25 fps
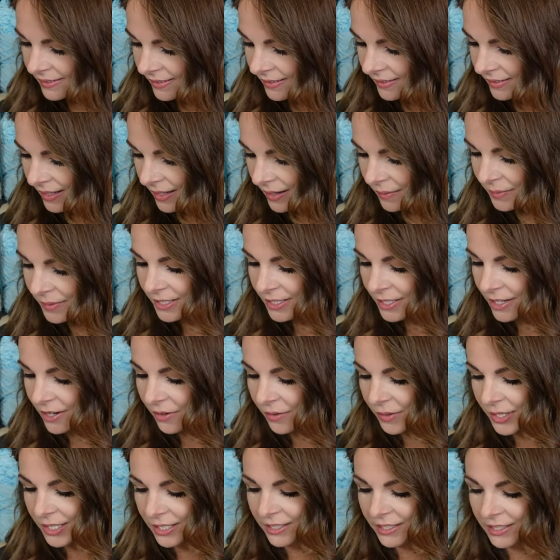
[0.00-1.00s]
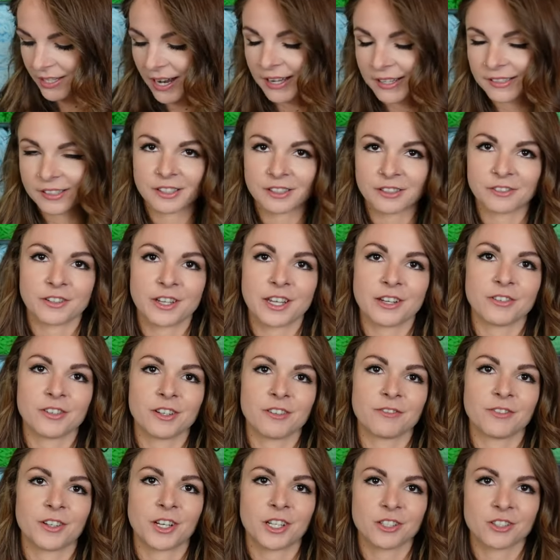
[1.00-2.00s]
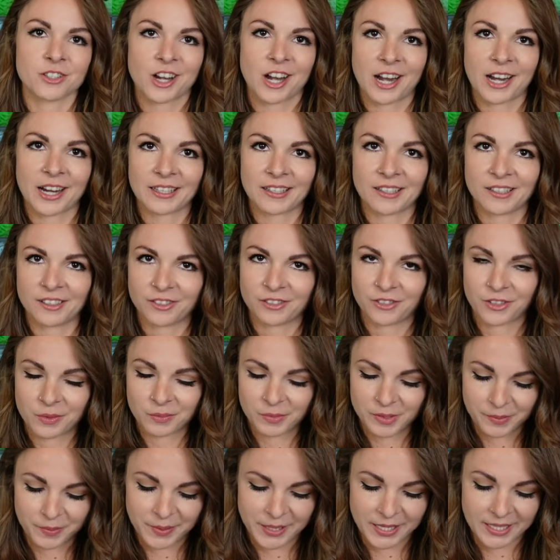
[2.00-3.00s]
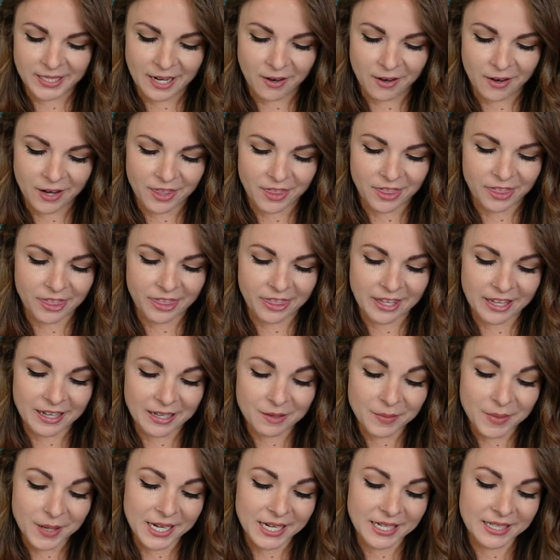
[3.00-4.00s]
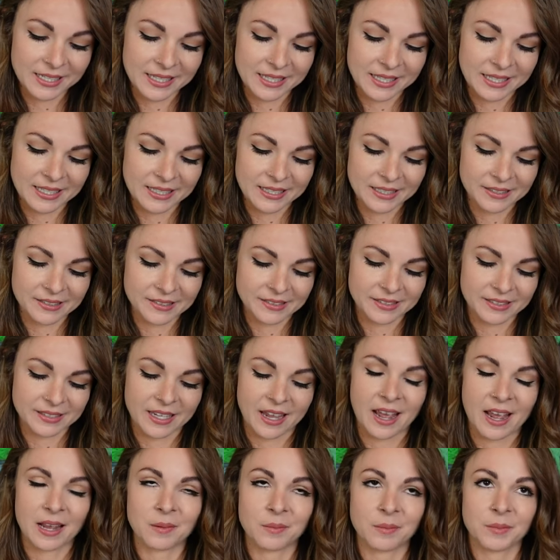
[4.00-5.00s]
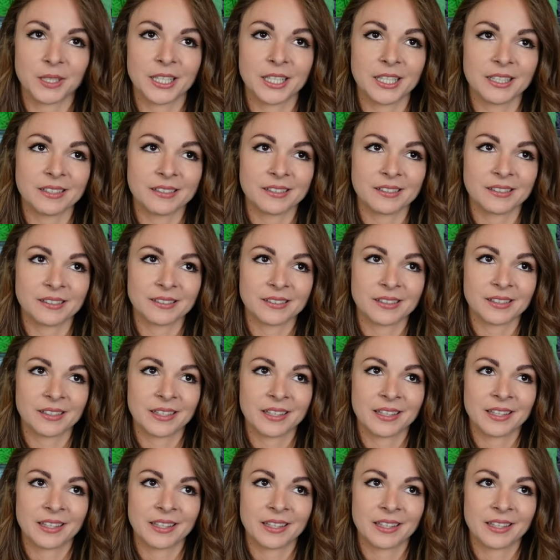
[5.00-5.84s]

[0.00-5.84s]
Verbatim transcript: Let me know what your guys' favorite vault track is from Speak Now. I think mine is Timeless